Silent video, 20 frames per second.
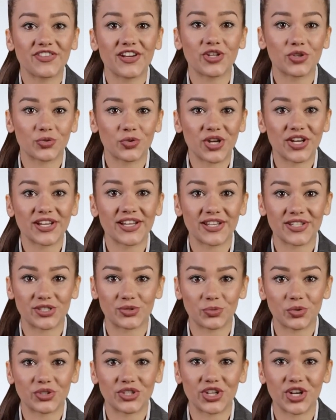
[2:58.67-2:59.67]

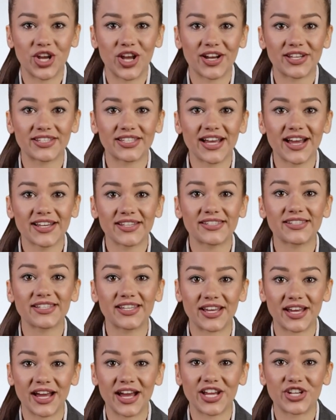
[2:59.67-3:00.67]
ingredients with the context,
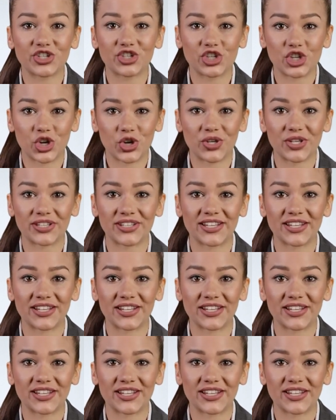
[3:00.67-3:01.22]
ensuring